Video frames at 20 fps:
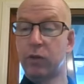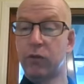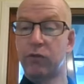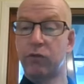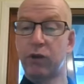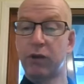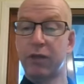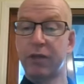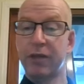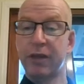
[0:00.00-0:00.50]

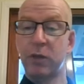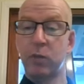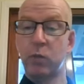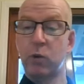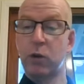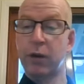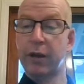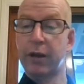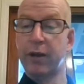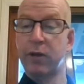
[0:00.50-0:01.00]
Trying to think
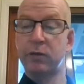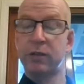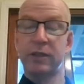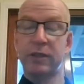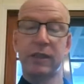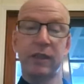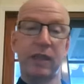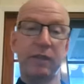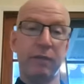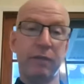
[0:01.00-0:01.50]
what else
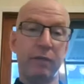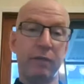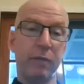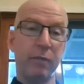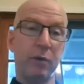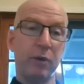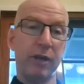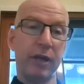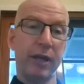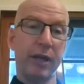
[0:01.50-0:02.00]
to give
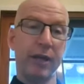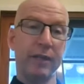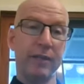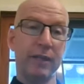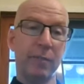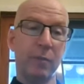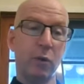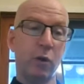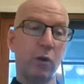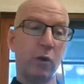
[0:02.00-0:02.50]
everybody a heads
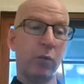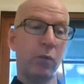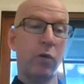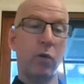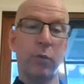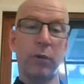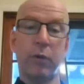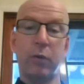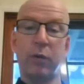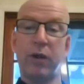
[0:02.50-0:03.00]
up on
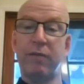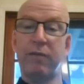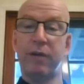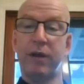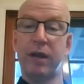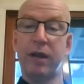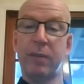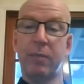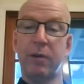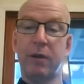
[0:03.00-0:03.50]
while we wait for a
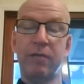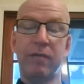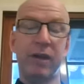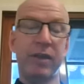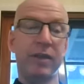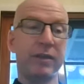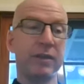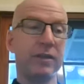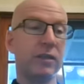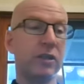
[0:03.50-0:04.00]
couple of
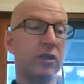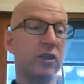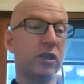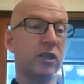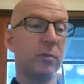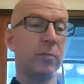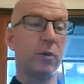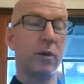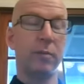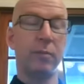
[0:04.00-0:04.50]
others to
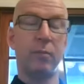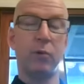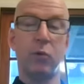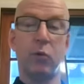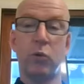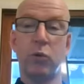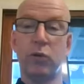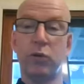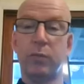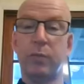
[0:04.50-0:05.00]
jump on
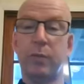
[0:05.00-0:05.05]
board.